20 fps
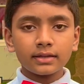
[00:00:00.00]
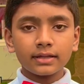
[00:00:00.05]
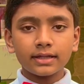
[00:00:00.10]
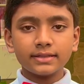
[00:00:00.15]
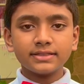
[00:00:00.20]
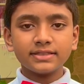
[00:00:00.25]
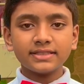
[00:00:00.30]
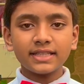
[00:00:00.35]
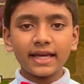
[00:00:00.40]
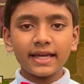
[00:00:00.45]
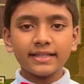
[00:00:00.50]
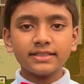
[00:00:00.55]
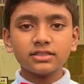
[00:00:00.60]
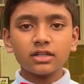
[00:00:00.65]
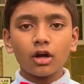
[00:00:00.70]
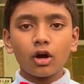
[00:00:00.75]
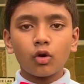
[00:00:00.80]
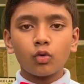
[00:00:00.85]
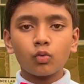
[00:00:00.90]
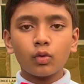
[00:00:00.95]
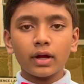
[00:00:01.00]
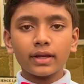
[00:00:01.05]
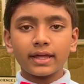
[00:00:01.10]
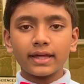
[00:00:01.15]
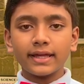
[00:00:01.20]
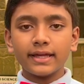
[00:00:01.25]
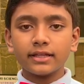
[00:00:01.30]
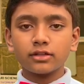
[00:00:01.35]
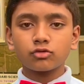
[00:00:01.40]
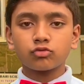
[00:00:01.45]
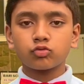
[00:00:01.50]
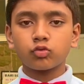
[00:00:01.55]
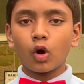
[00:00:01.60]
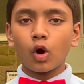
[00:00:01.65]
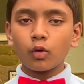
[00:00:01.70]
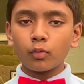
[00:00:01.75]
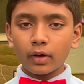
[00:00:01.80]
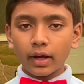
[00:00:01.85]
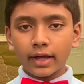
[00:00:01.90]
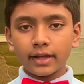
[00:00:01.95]
that states what each
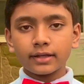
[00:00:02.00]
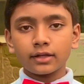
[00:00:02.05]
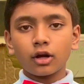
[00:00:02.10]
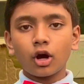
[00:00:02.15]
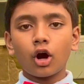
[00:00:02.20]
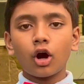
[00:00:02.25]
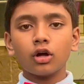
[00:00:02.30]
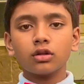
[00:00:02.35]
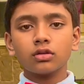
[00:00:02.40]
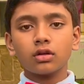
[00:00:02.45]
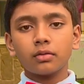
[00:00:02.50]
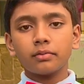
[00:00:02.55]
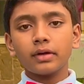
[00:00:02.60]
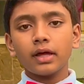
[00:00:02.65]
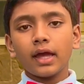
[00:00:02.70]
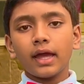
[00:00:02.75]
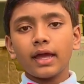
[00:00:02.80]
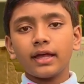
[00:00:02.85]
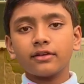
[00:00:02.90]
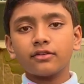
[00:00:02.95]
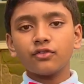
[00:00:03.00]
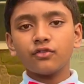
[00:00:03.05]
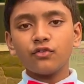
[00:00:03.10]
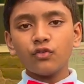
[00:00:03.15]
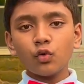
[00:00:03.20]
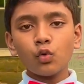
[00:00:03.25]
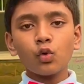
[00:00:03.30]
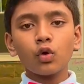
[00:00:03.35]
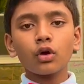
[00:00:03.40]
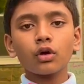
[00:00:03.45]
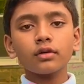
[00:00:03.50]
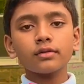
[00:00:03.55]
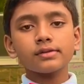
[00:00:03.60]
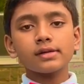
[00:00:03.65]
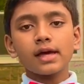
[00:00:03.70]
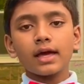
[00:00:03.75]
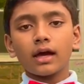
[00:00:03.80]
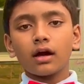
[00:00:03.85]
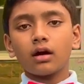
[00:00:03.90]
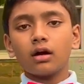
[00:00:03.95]
row and column is for
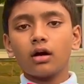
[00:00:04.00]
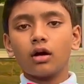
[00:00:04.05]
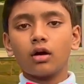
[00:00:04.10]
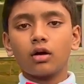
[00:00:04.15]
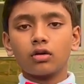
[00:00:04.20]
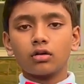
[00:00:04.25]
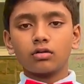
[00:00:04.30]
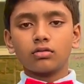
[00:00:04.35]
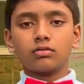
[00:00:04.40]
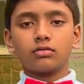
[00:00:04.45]
uh,